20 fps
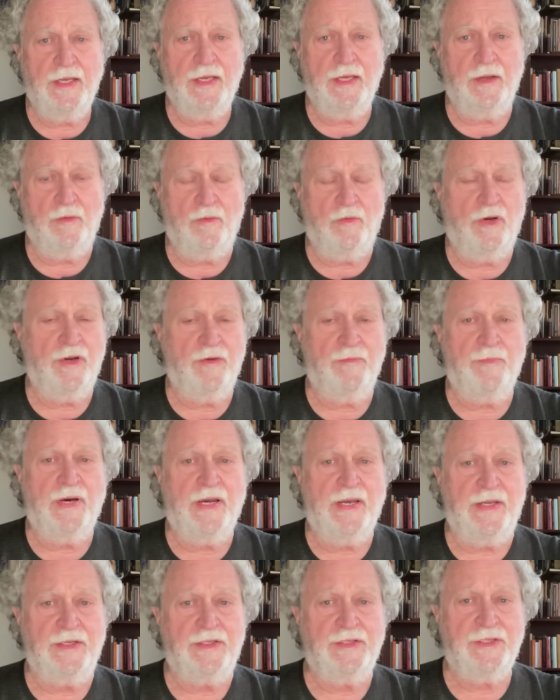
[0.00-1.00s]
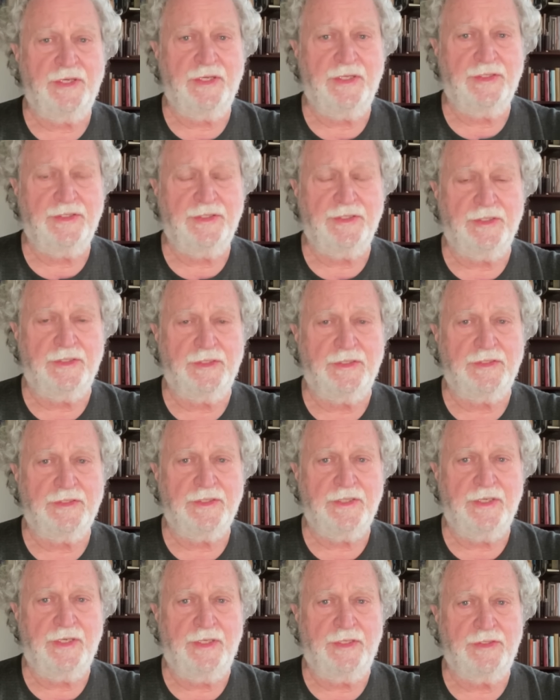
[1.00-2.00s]
And one of my
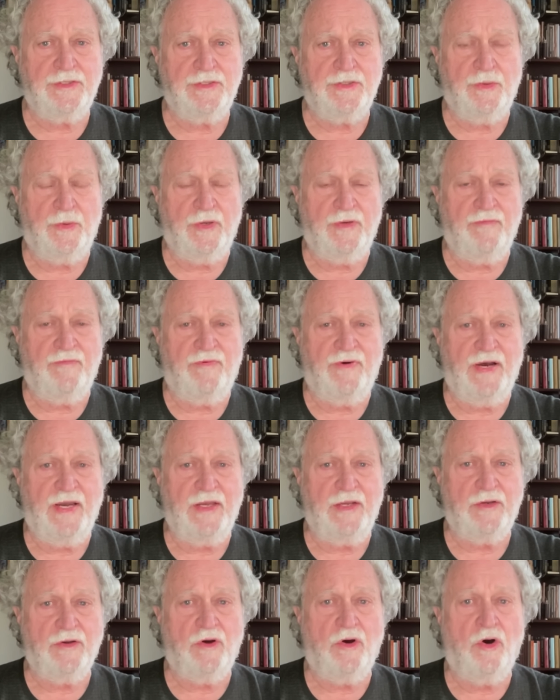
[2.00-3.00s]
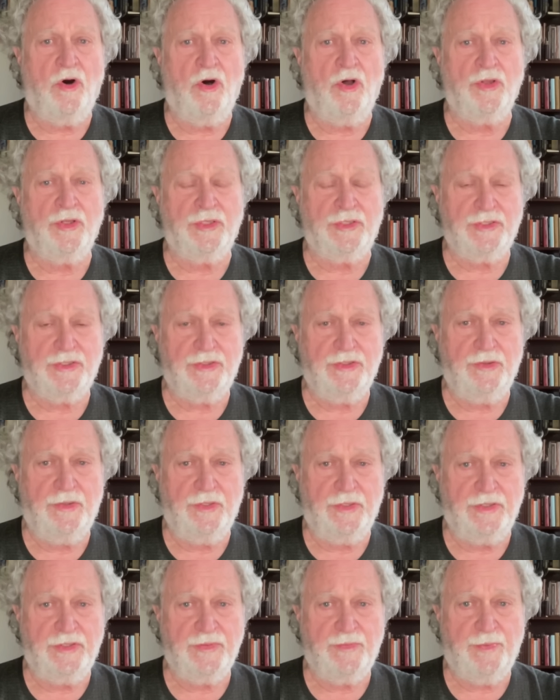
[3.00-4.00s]
intentions is to invite all the
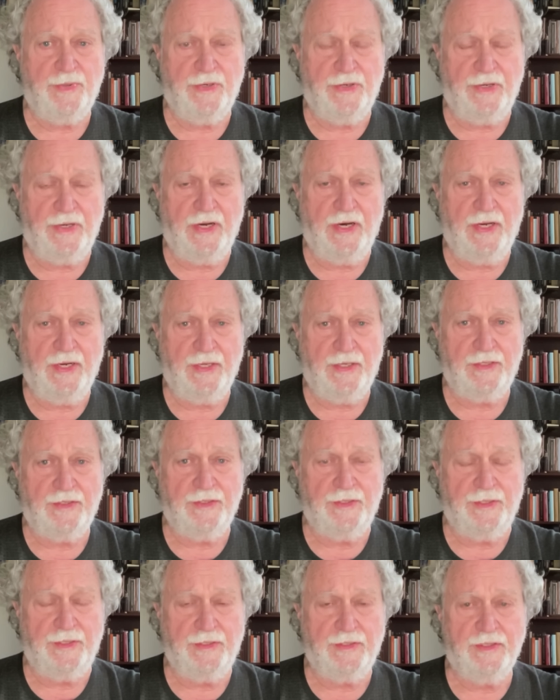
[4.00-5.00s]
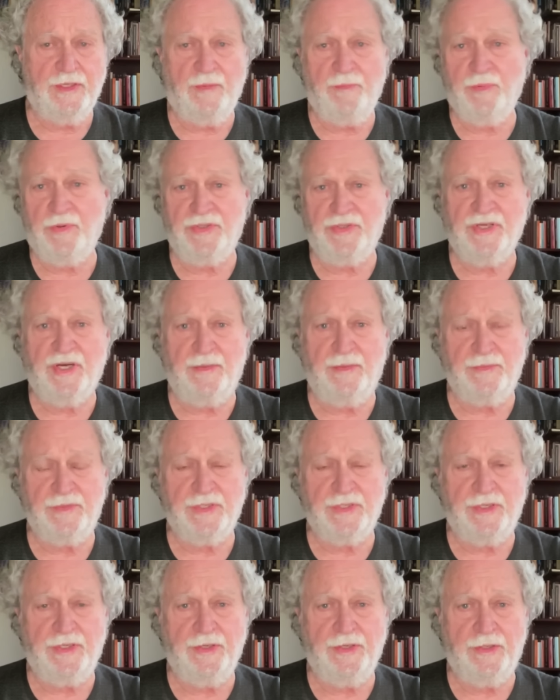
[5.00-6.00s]
students periodically, a couple
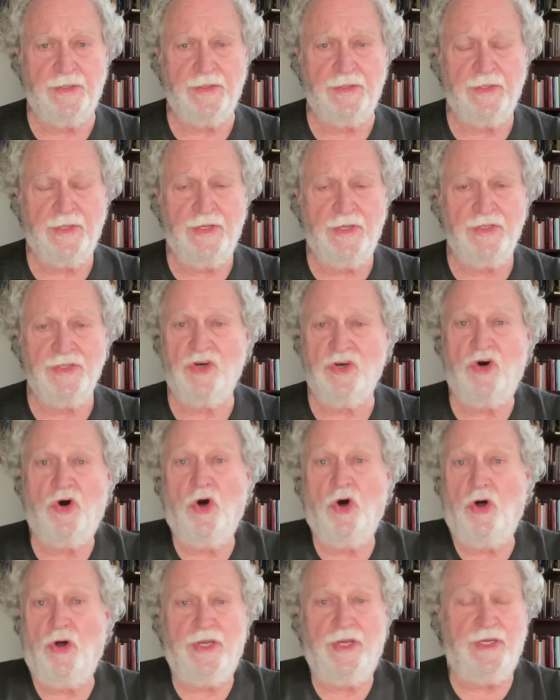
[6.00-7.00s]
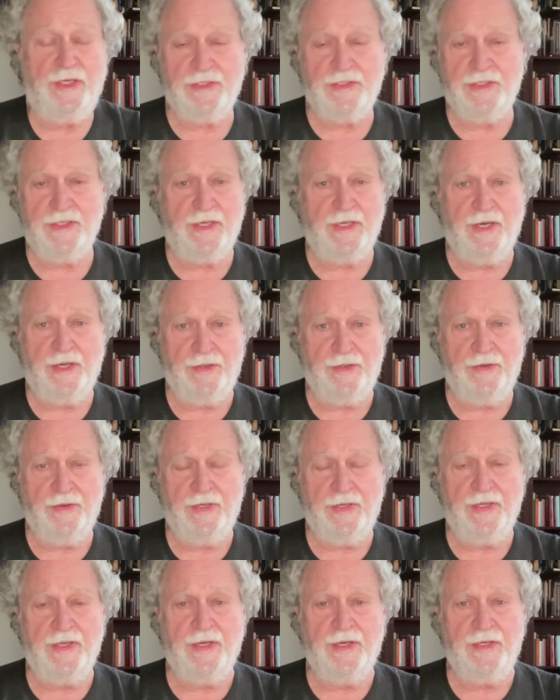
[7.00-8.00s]
times a year, to all get together
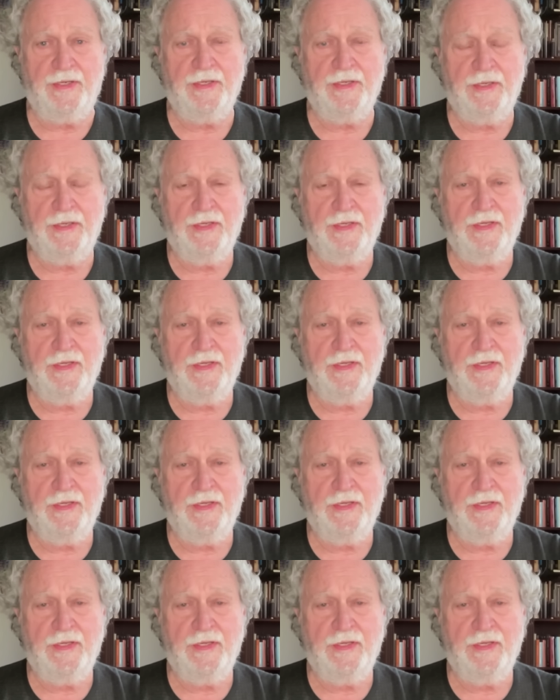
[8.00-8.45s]
again.